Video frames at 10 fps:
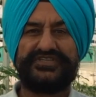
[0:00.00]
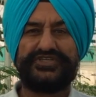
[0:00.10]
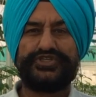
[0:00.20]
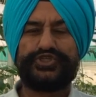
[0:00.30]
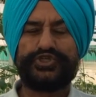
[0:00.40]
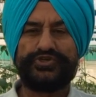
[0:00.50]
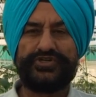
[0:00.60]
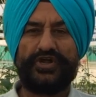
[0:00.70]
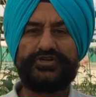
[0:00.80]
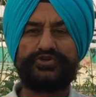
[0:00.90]
should
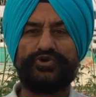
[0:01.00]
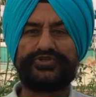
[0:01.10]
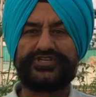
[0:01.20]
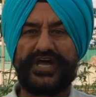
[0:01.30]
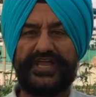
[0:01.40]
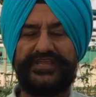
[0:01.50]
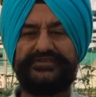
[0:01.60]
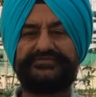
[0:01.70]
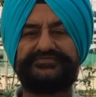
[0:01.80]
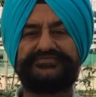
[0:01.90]
not go dry
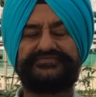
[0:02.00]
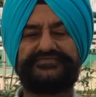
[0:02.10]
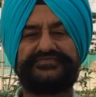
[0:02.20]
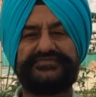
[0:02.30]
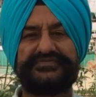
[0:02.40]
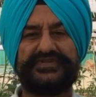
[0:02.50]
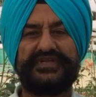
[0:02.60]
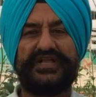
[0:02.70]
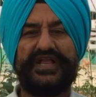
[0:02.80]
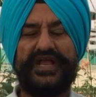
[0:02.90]

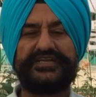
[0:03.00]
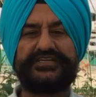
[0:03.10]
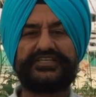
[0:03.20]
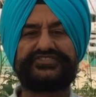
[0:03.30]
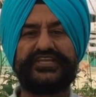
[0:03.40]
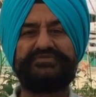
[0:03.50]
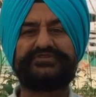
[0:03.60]
and at the same